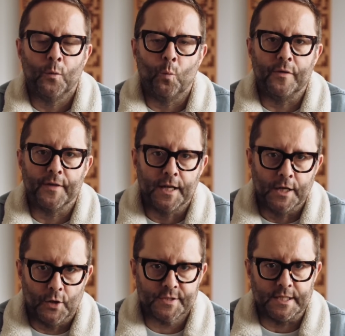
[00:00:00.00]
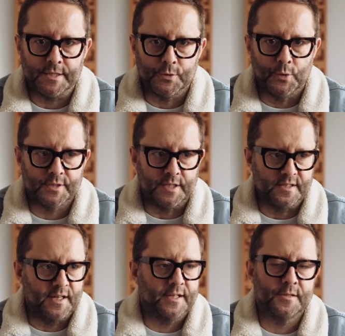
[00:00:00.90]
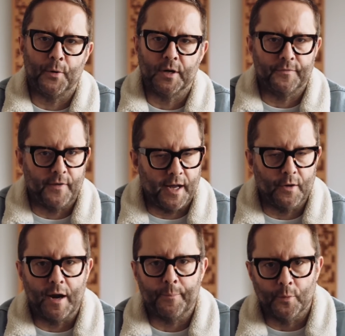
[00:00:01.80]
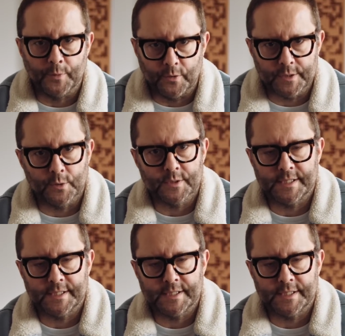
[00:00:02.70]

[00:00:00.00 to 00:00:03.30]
with lossy sources like Spotify or Apple Music or